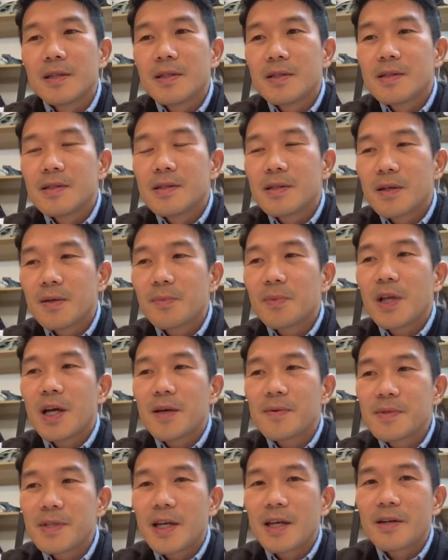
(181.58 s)

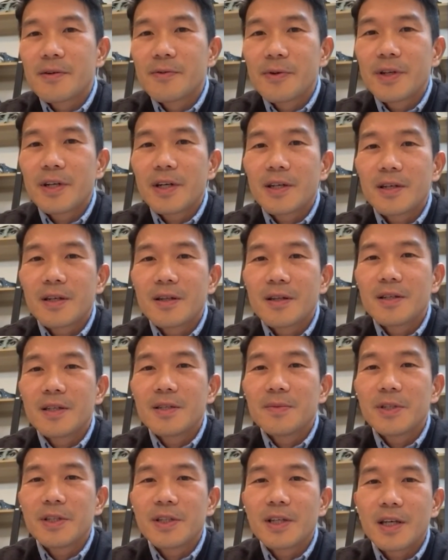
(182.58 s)
sometimes I regret a little
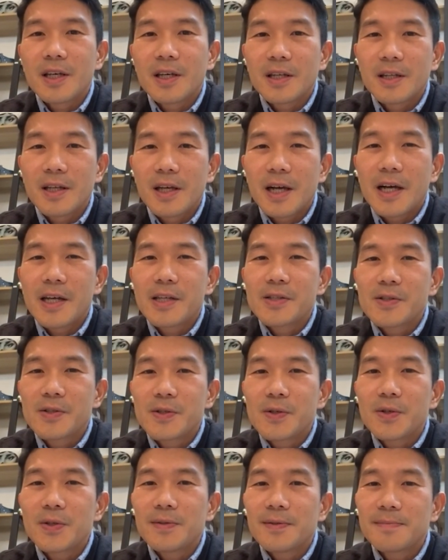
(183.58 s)
bit that I
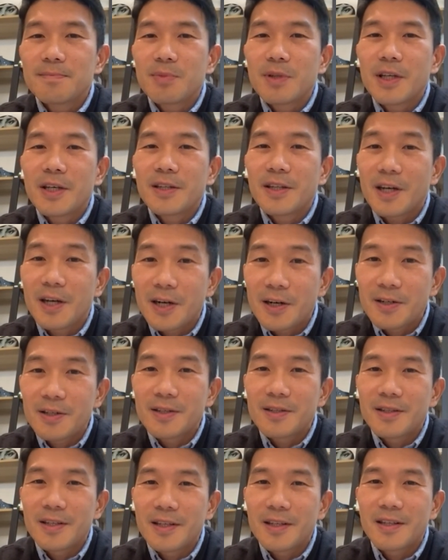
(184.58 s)
should have played
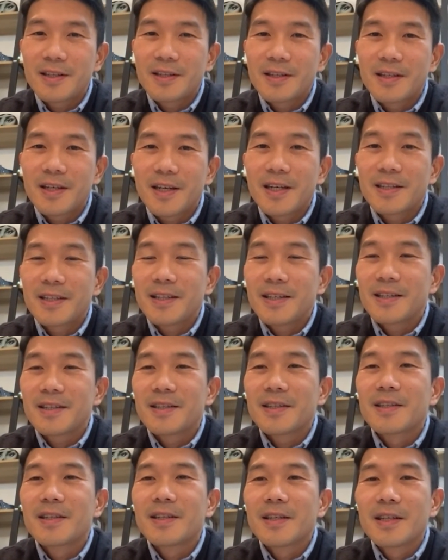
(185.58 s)
harder than I did.
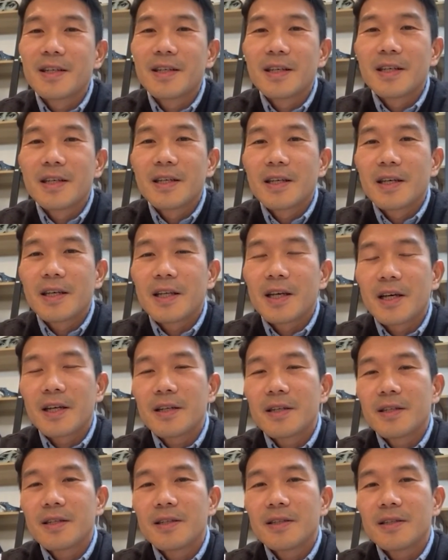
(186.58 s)
And I
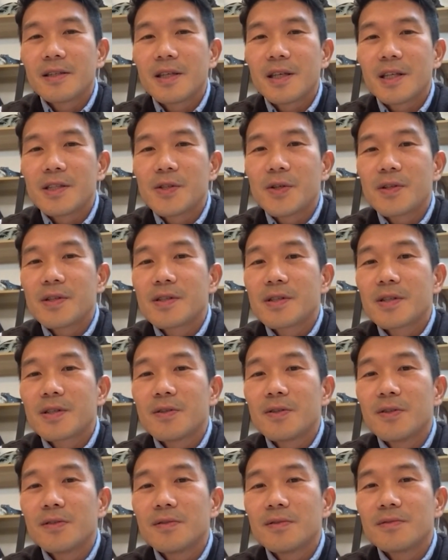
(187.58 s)
didn't enjoy the
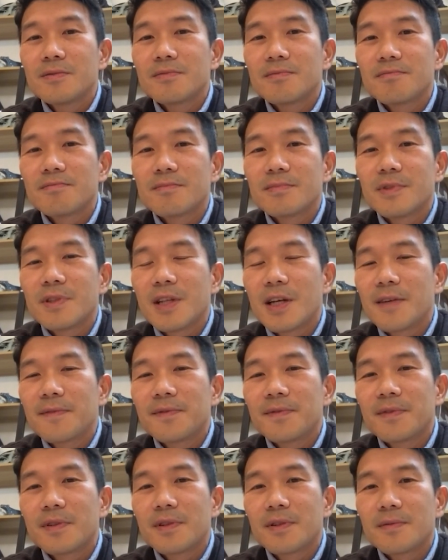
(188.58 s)
school life
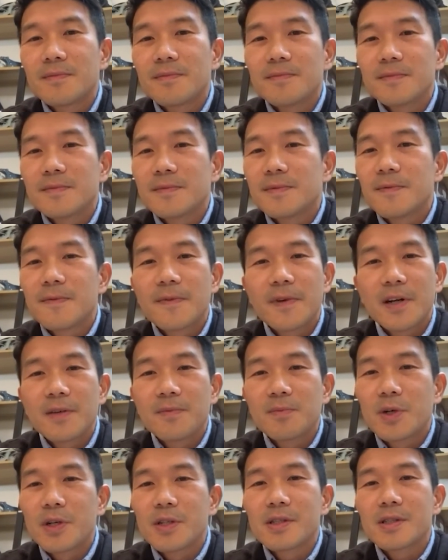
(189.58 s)
very
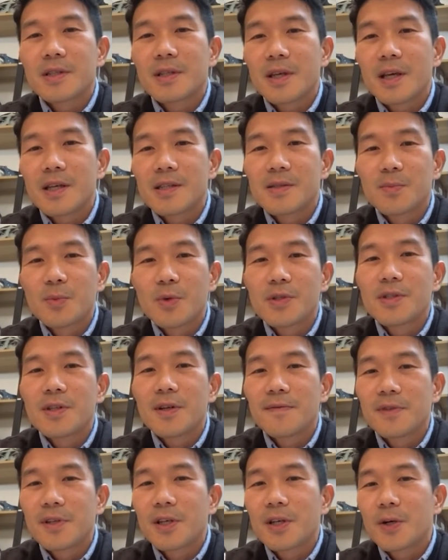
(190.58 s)
much, as most
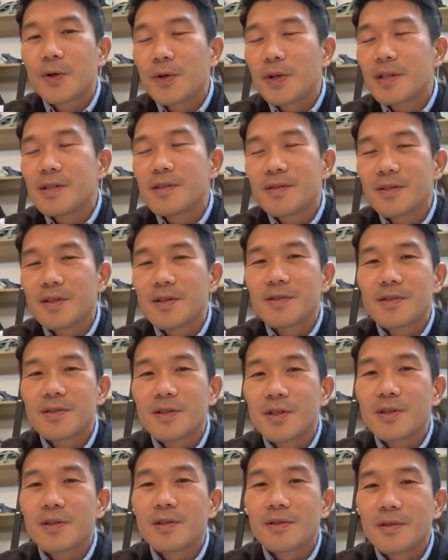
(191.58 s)
of the Korean students
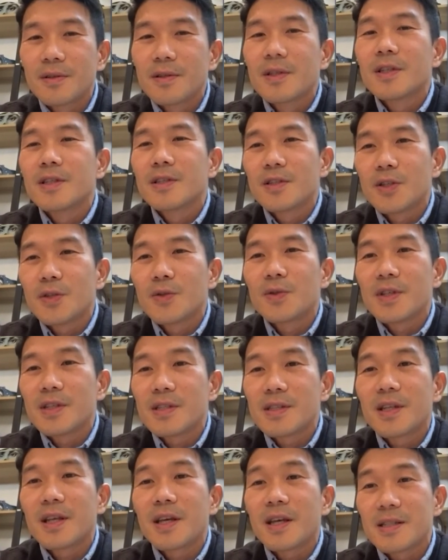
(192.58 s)
do
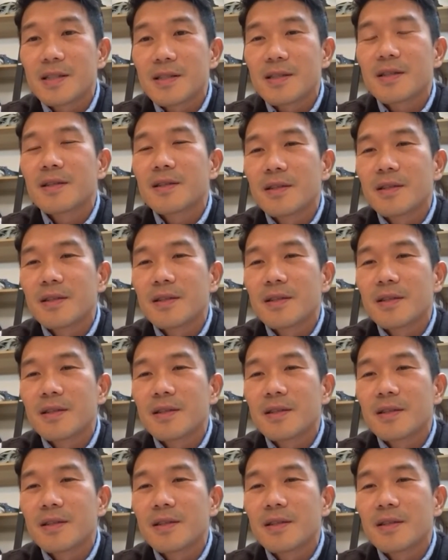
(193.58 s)
these days.